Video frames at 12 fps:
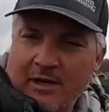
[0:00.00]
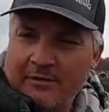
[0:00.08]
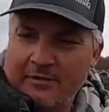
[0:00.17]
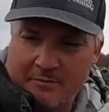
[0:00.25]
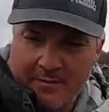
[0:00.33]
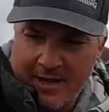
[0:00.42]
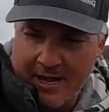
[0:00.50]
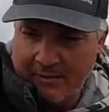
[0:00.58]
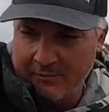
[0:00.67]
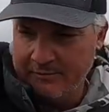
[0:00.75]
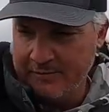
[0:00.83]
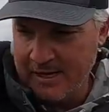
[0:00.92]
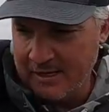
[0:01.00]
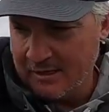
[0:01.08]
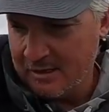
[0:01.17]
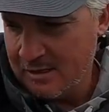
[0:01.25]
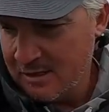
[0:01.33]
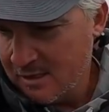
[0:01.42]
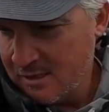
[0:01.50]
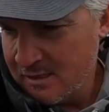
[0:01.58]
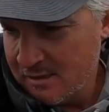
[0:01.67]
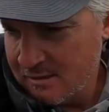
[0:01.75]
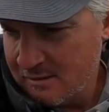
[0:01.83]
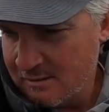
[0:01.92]
right off the bat. We've got
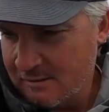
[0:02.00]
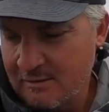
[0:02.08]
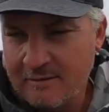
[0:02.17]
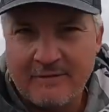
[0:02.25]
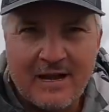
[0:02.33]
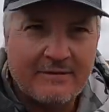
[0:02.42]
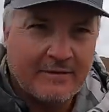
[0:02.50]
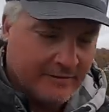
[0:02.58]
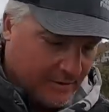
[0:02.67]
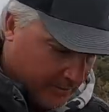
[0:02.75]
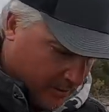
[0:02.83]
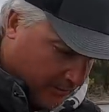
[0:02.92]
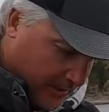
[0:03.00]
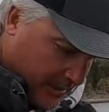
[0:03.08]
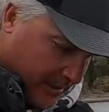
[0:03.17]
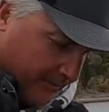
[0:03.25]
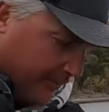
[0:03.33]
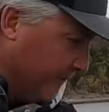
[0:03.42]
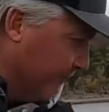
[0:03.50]
five of them already and